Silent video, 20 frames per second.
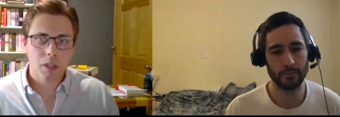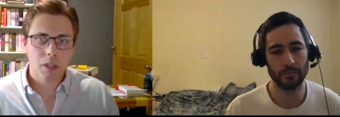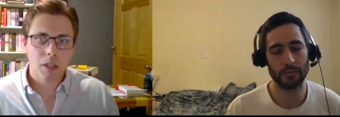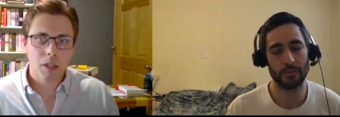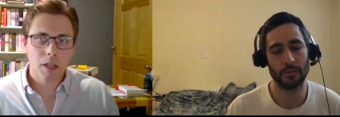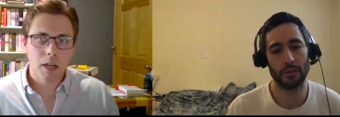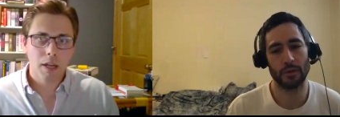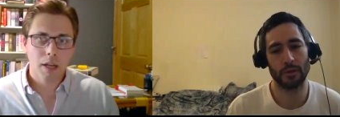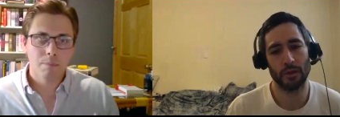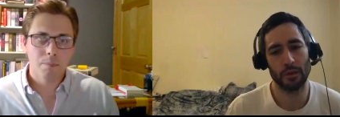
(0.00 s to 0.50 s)

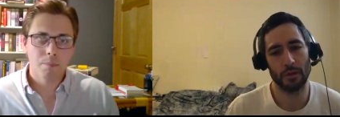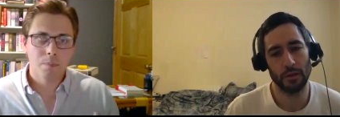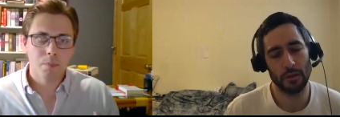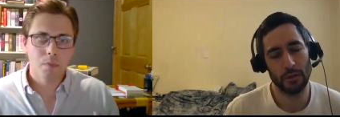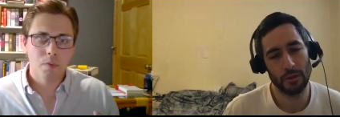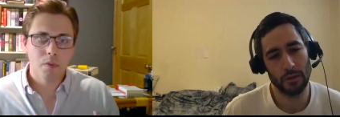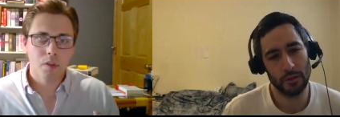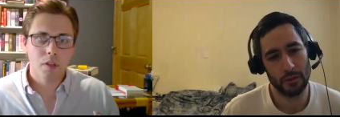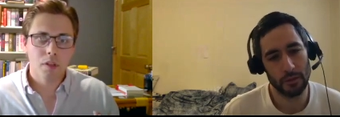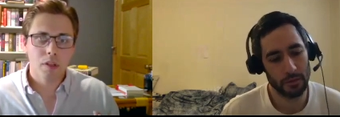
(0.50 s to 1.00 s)
Speaker 1: uh,
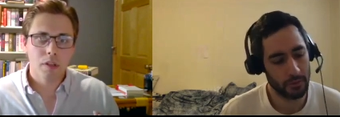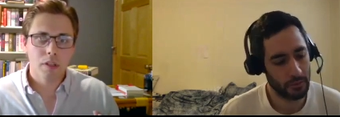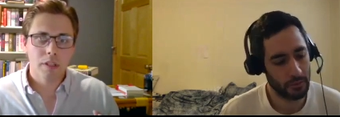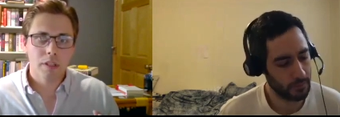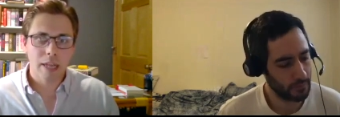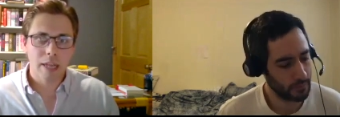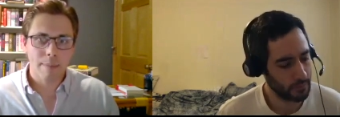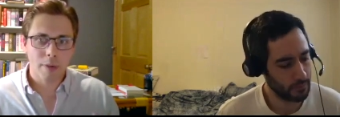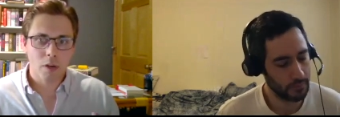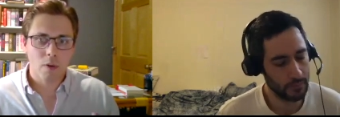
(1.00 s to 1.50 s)

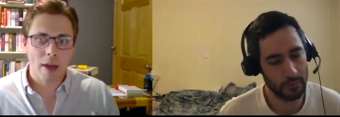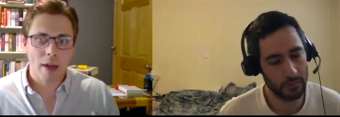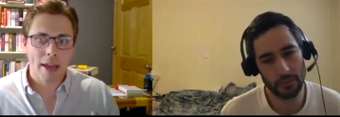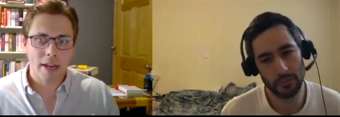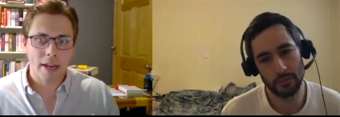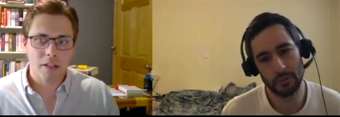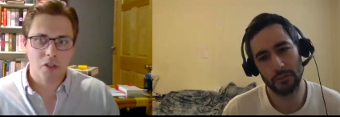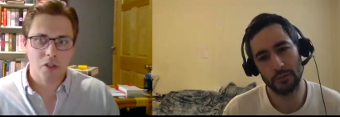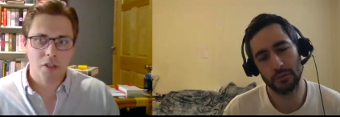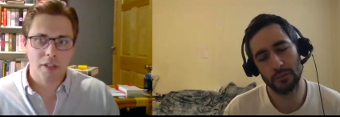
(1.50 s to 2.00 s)

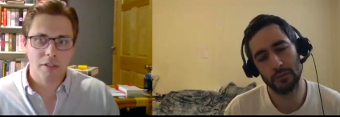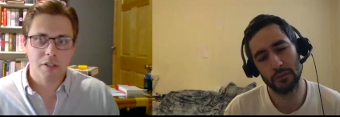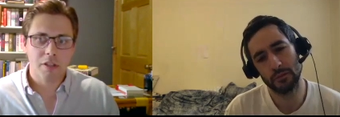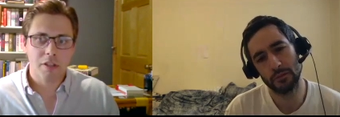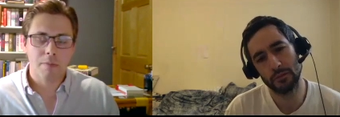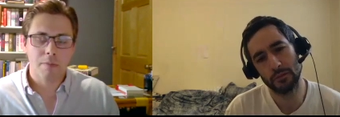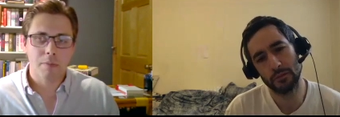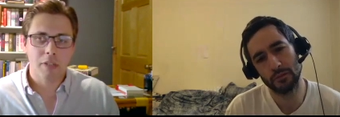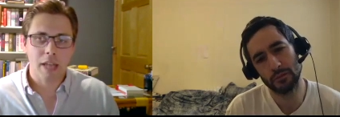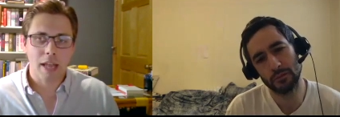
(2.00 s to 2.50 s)
democratic
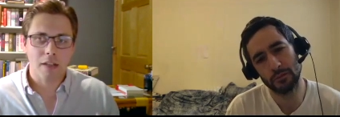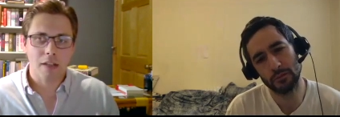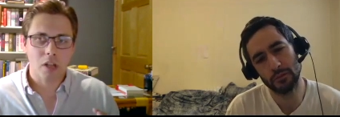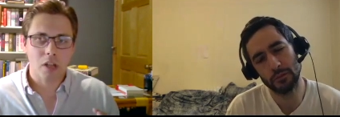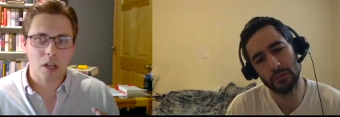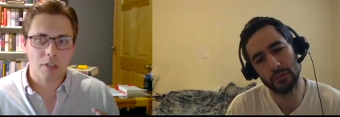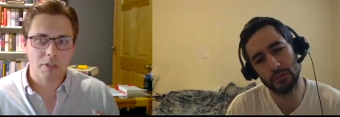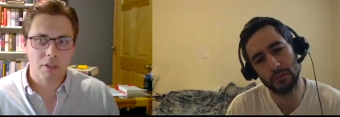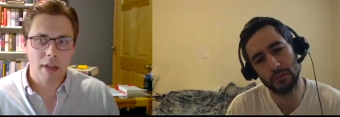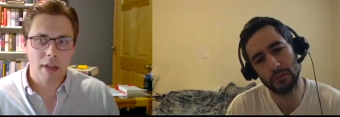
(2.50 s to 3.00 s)
systems as
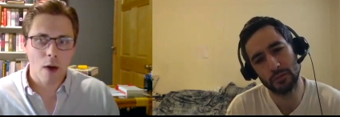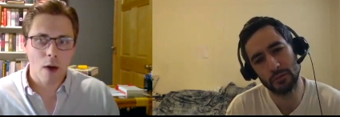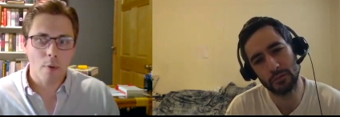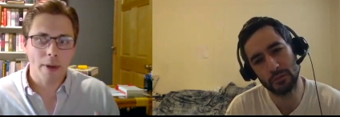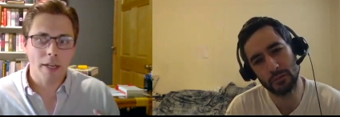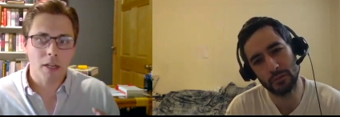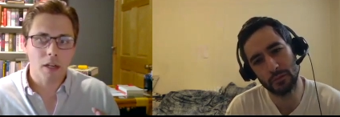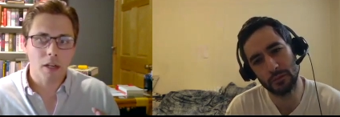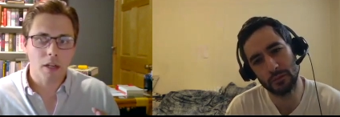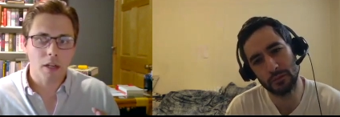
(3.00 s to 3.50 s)

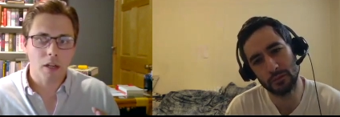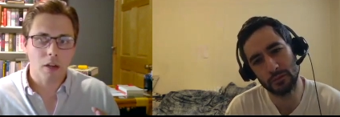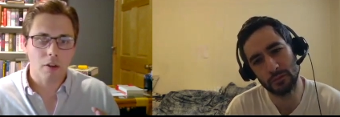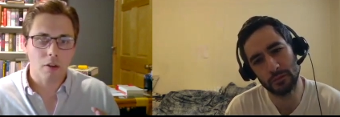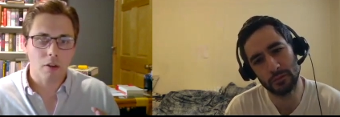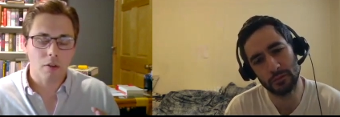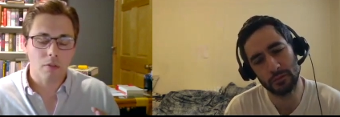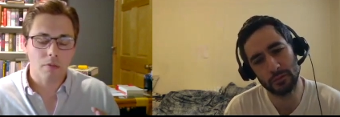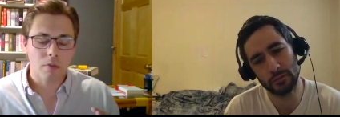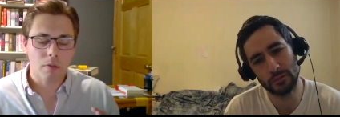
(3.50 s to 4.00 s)
allowing a, uh,
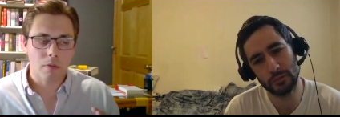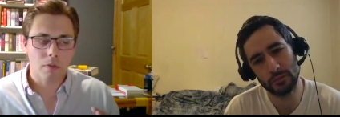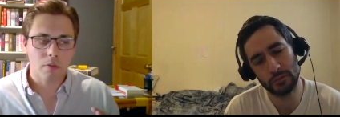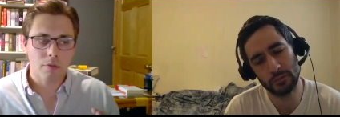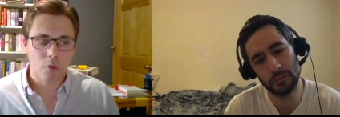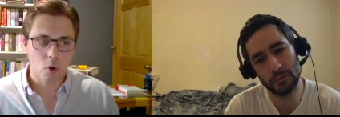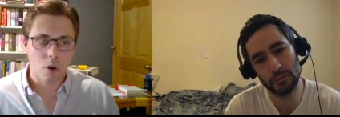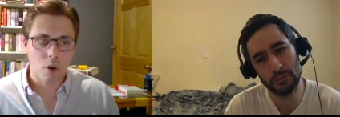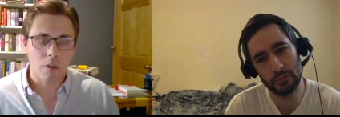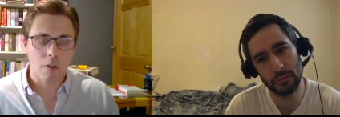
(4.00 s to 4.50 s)

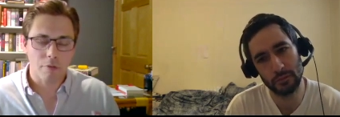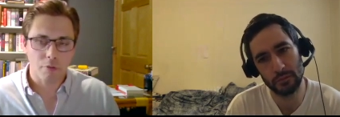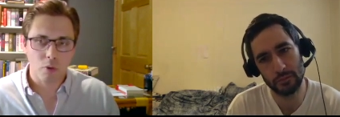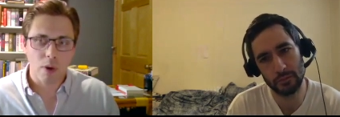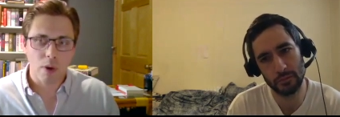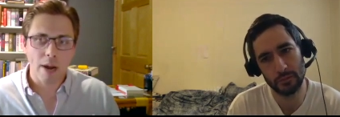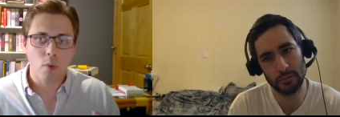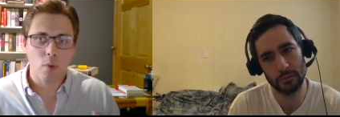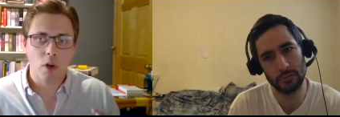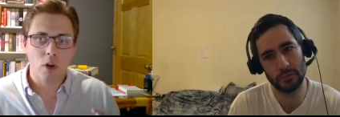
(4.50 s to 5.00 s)
for a
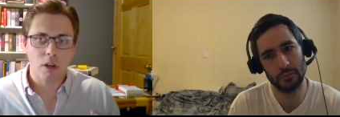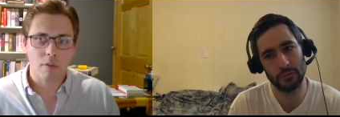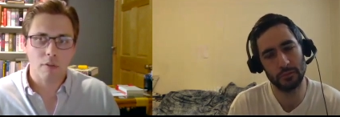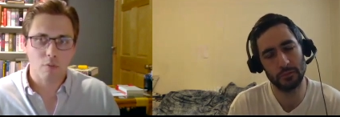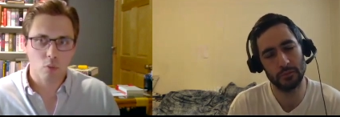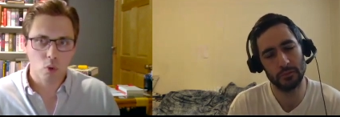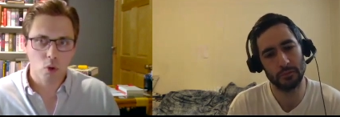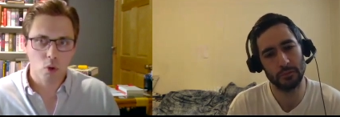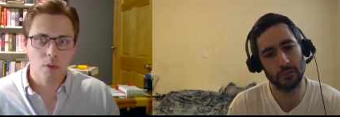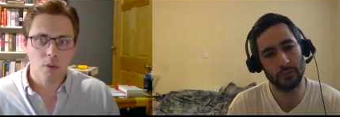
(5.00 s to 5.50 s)
framework of
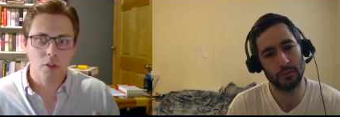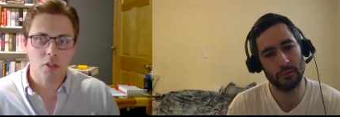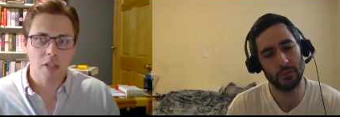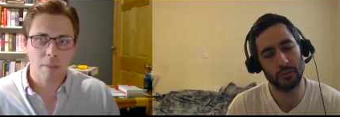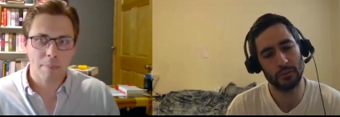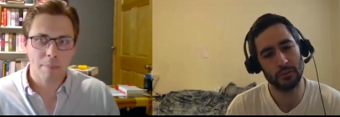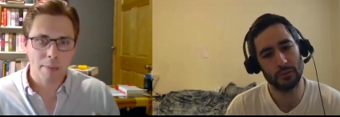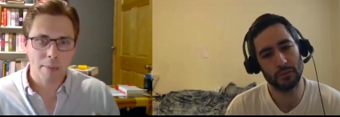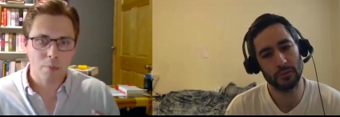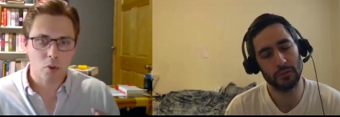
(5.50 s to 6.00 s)
rules
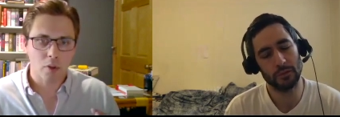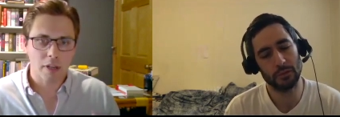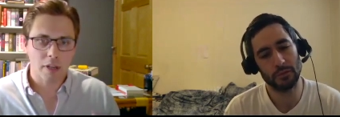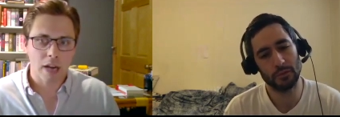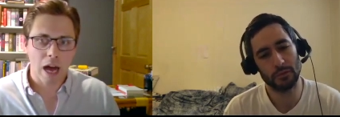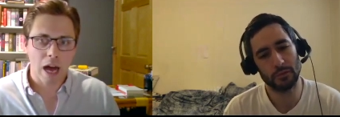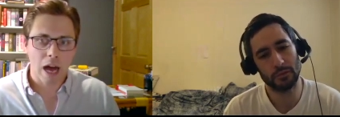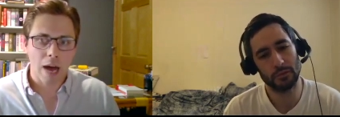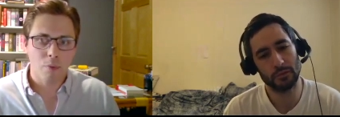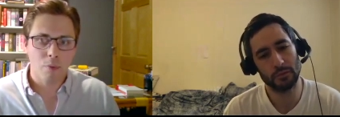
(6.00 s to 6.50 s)
that people can
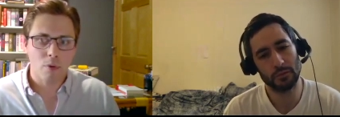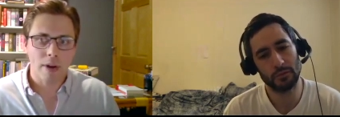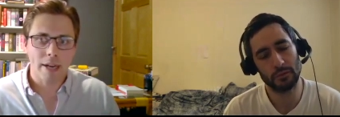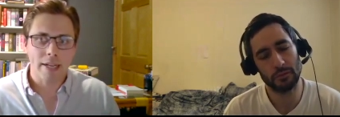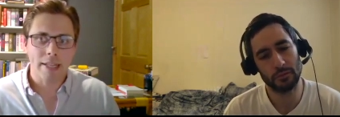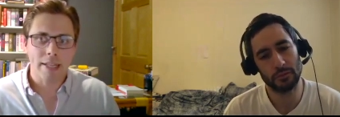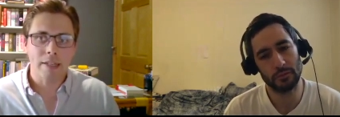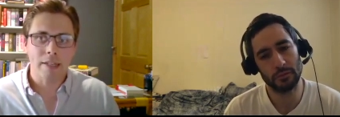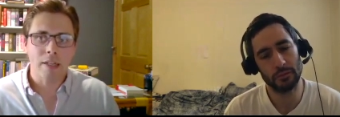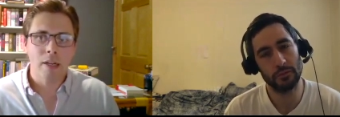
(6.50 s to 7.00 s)
operate
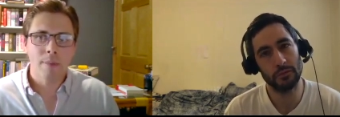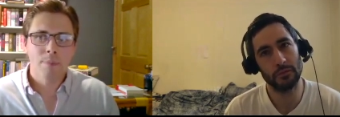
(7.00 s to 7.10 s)
in.